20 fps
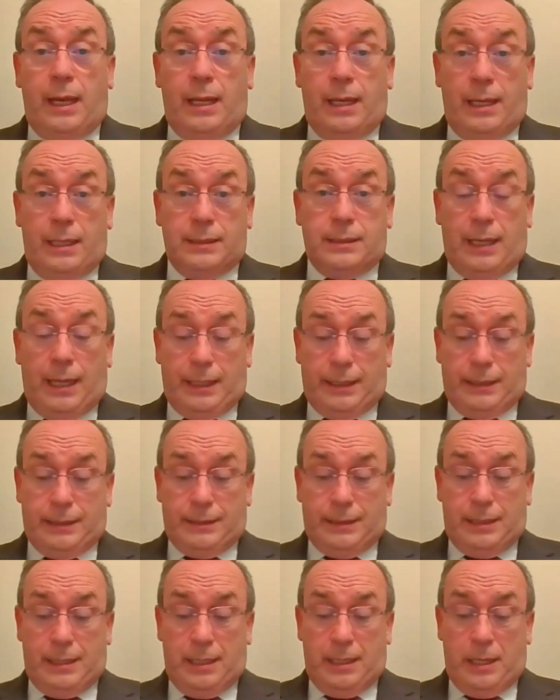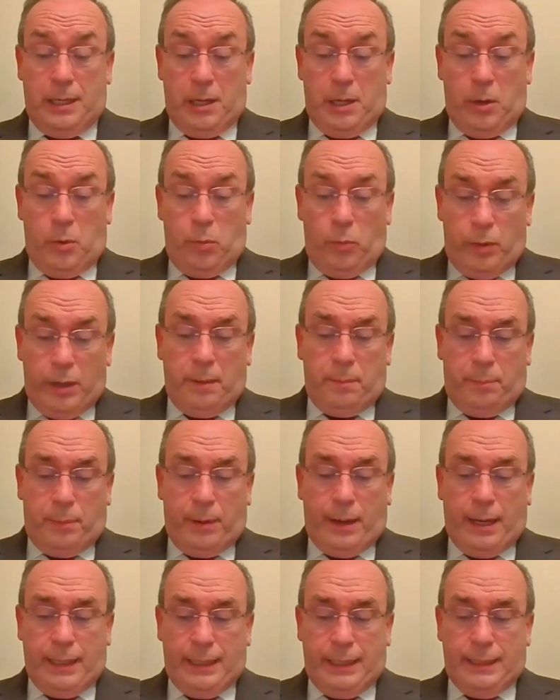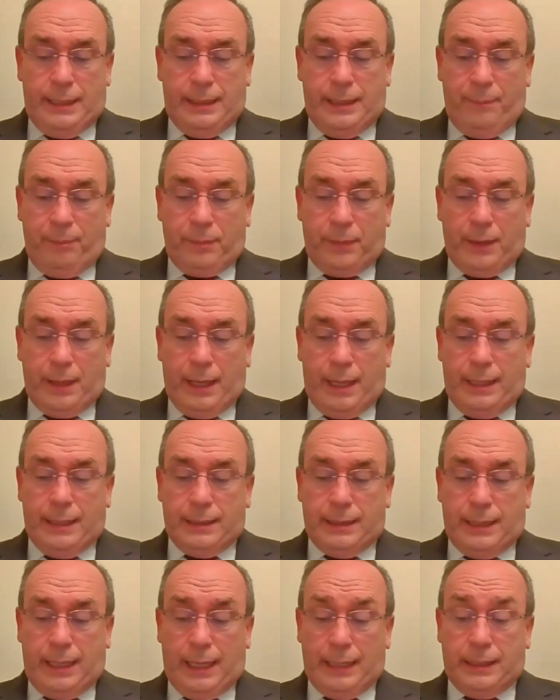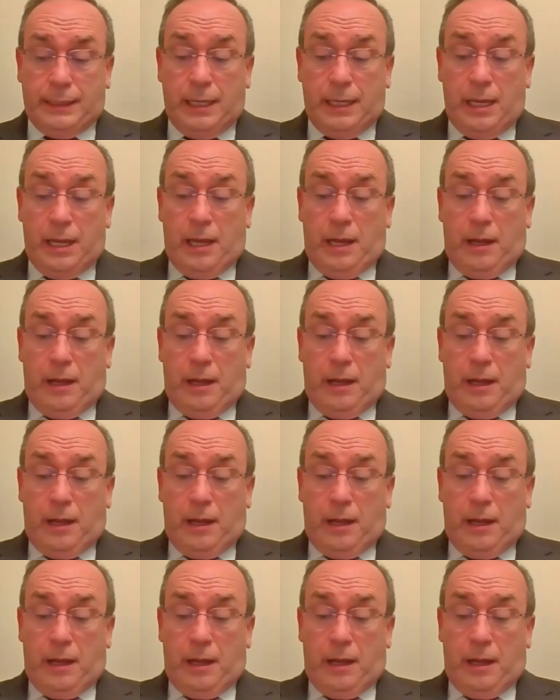in his light. We abide in his light.